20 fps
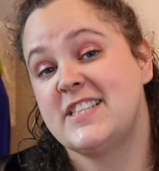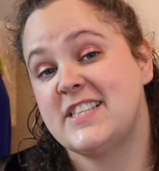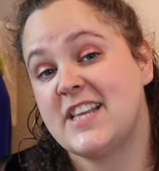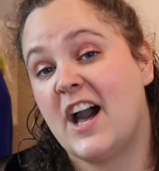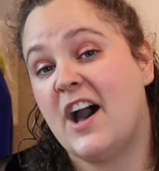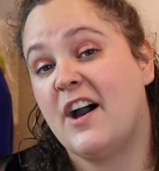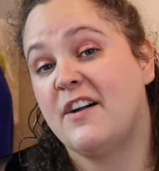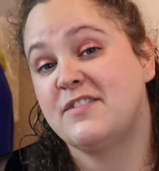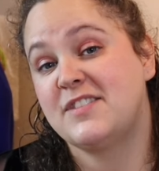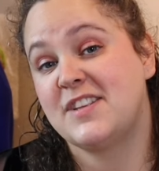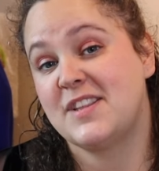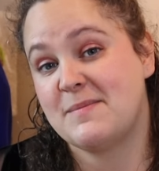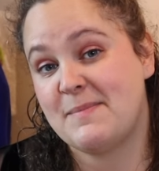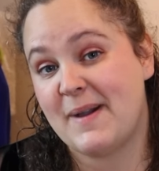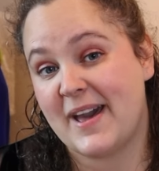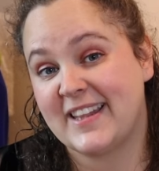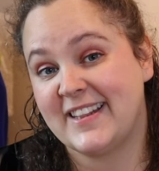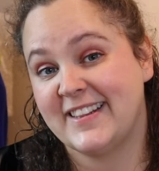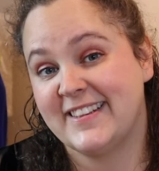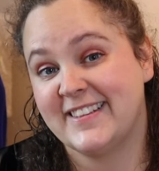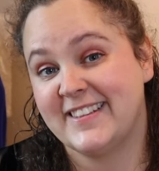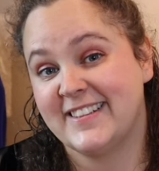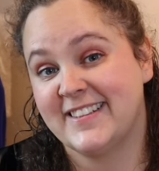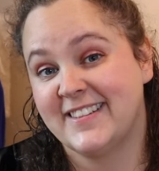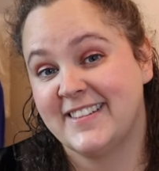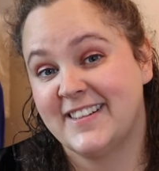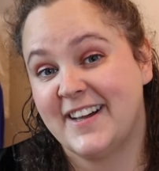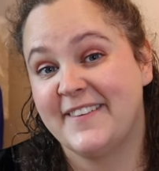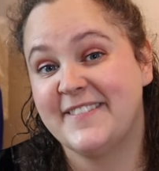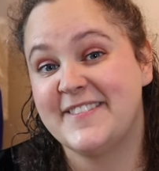after the Battle
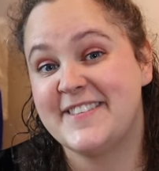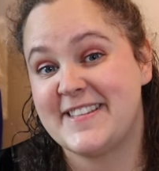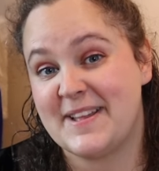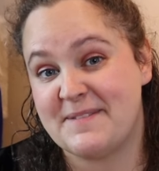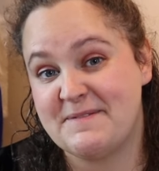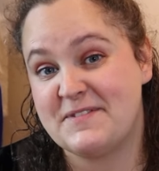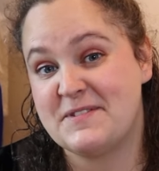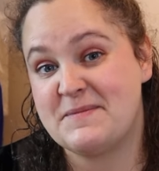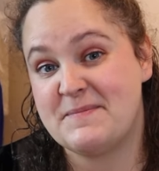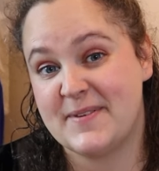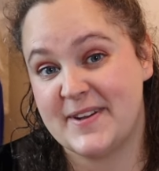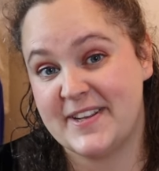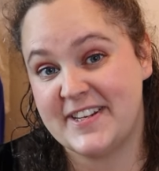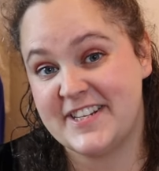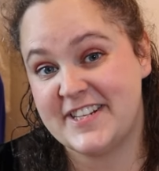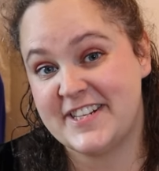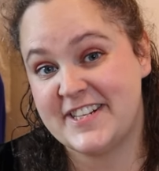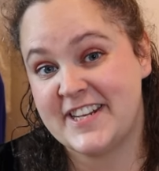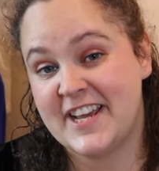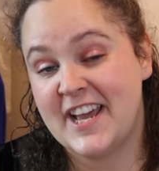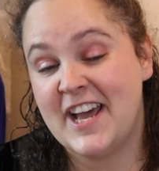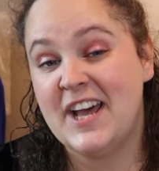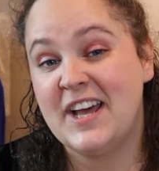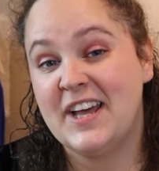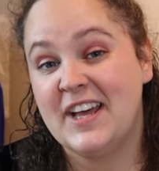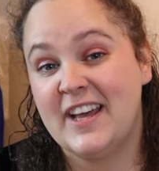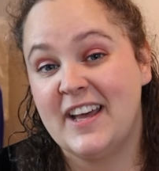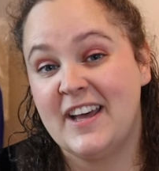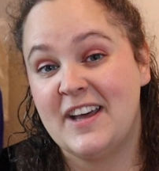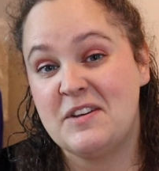of Stamford Bridge,
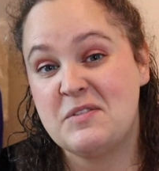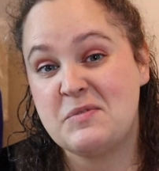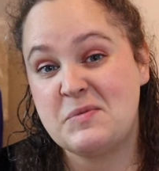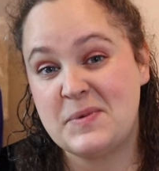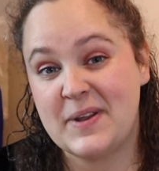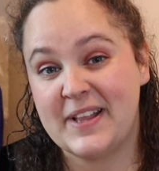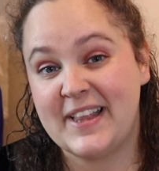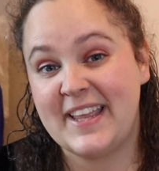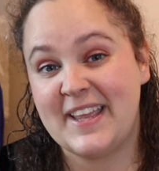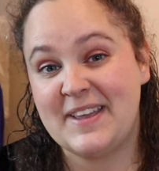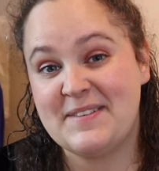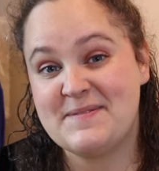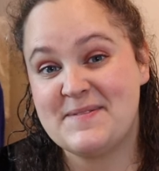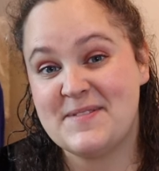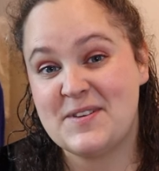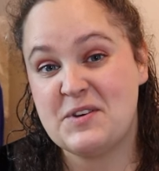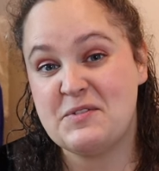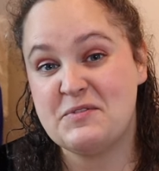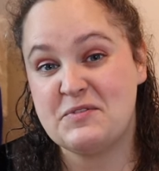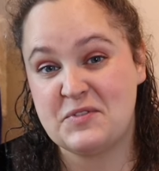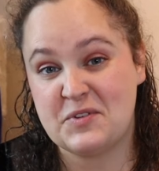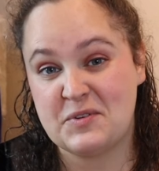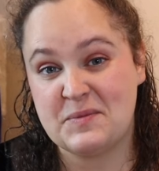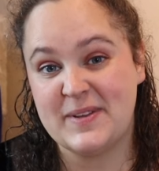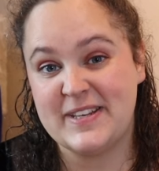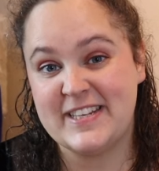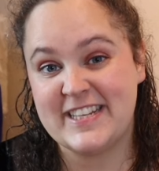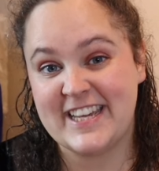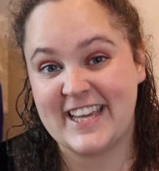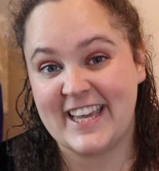William of
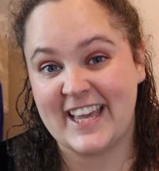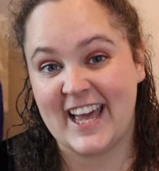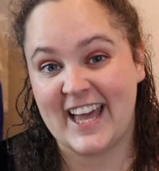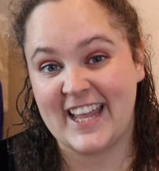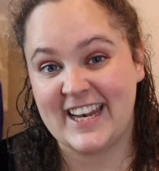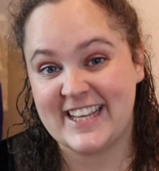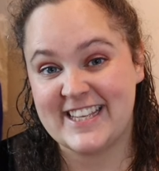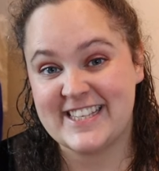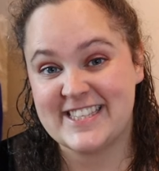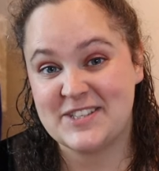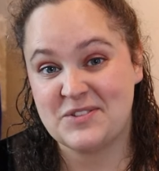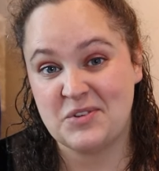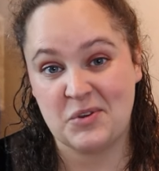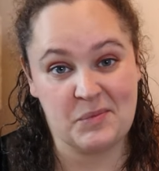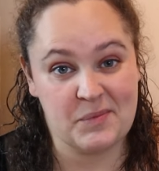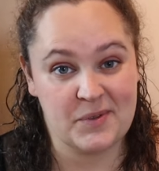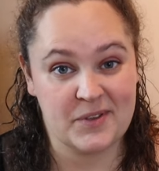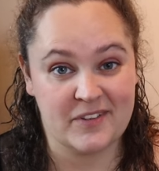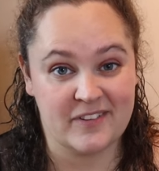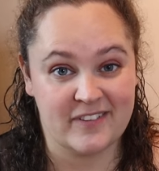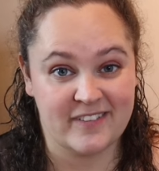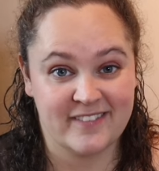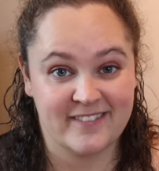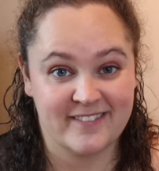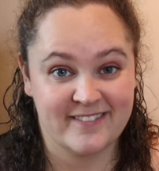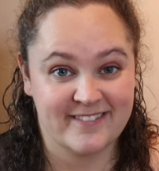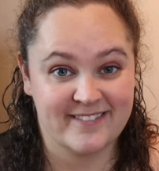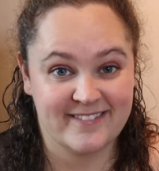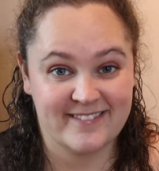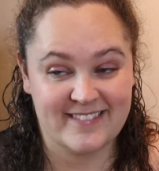Normandy and his Norman
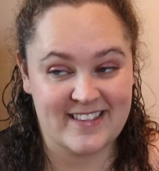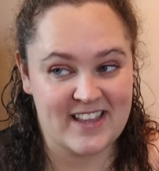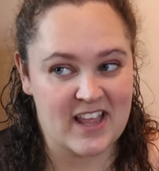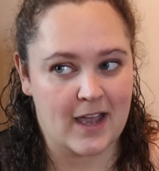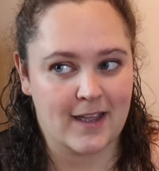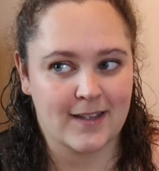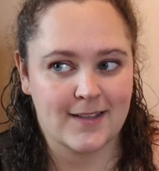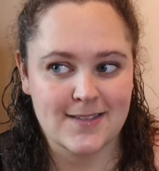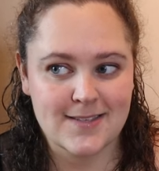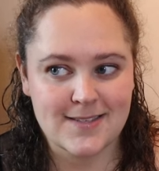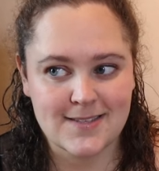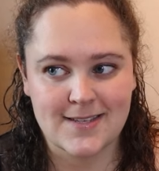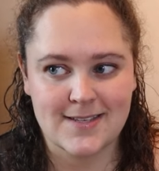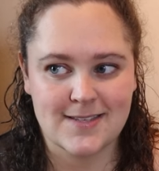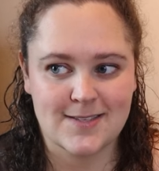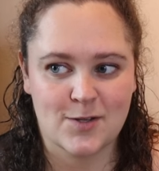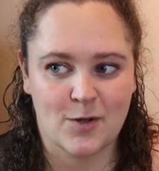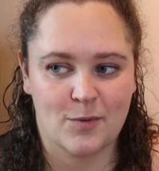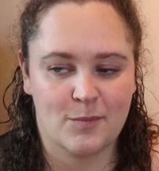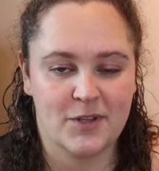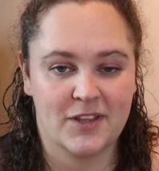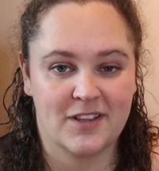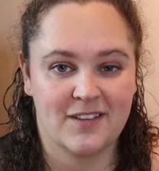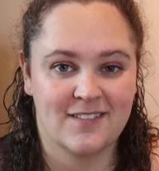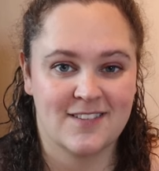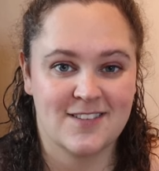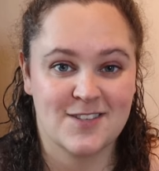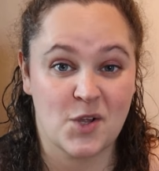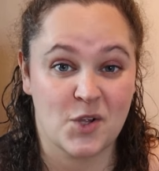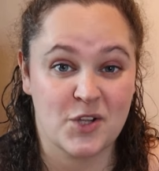knights, his
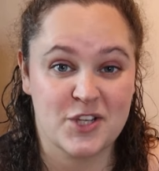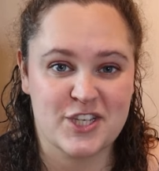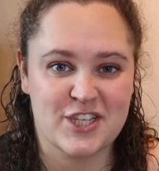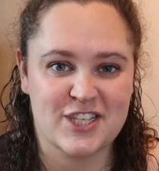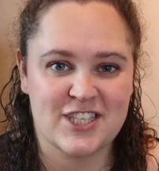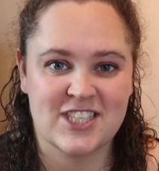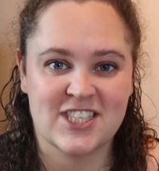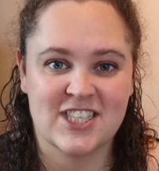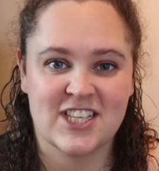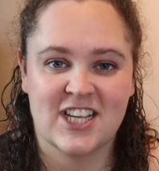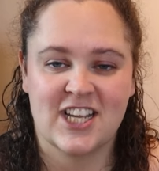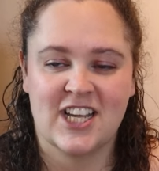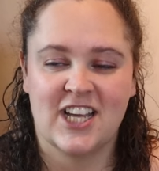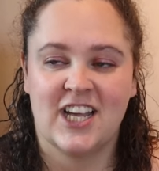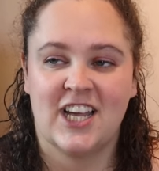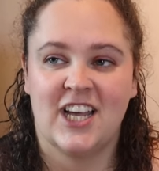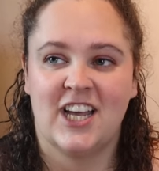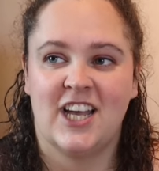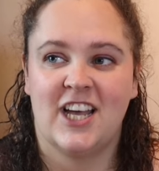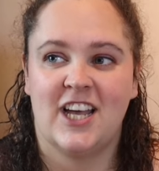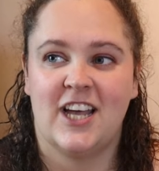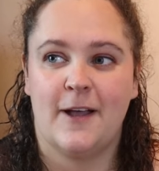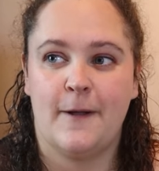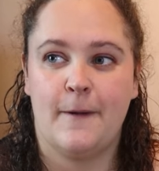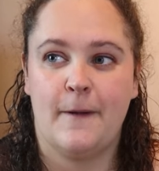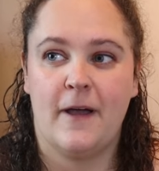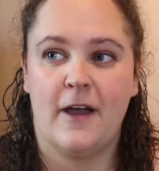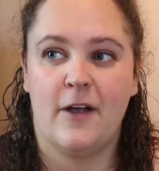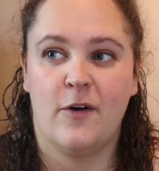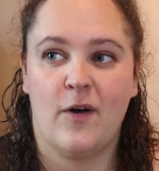Norman soldiers,
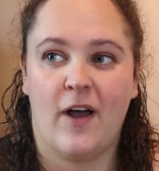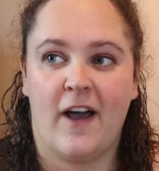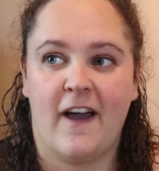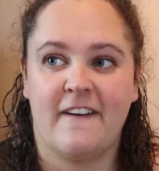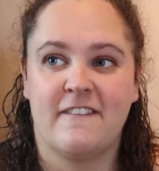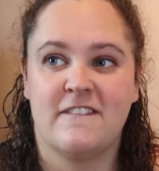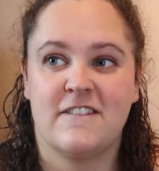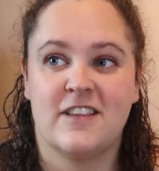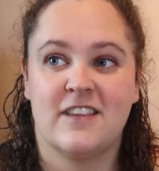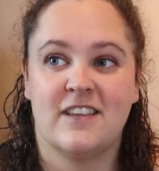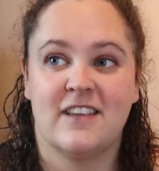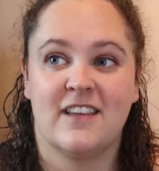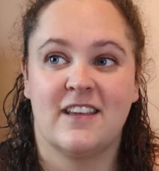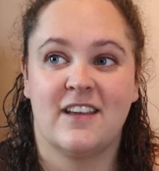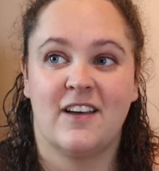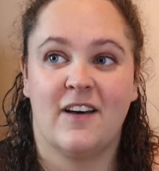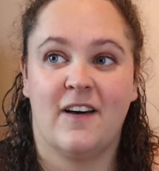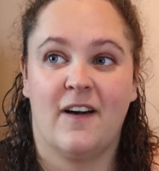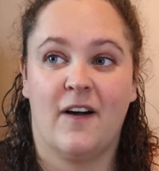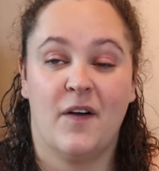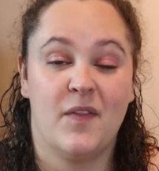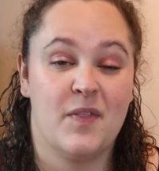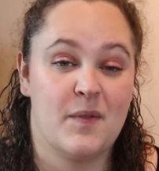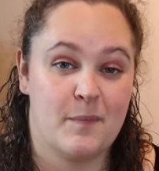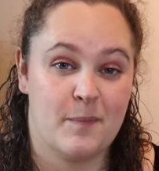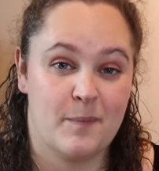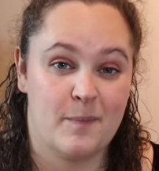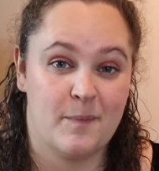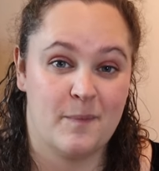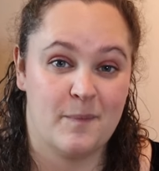arrived on
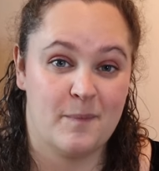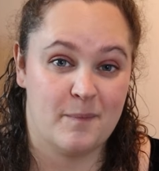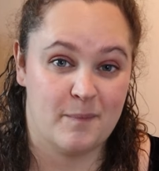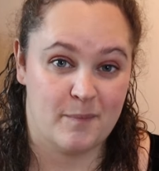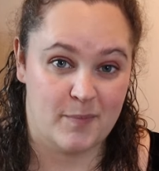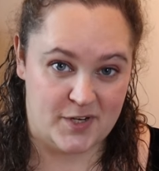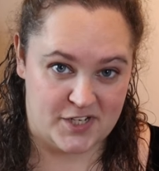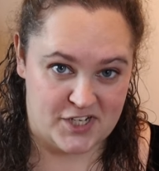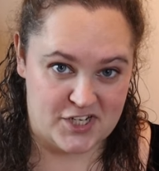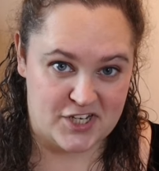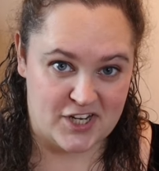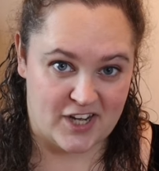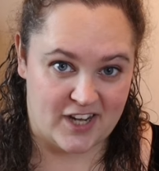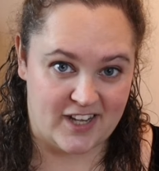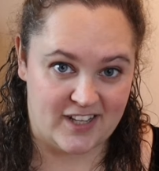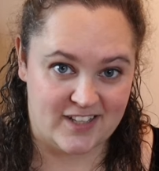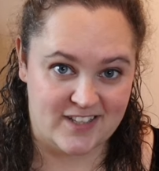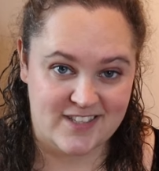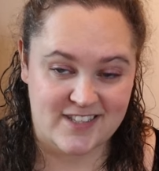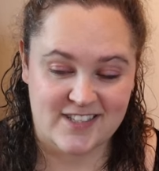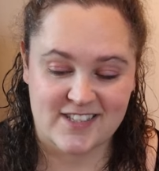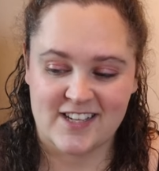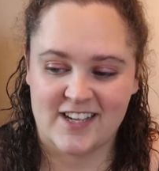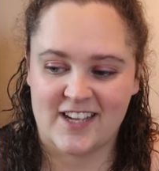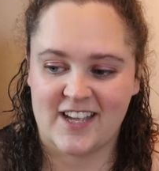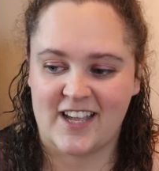the British Isles.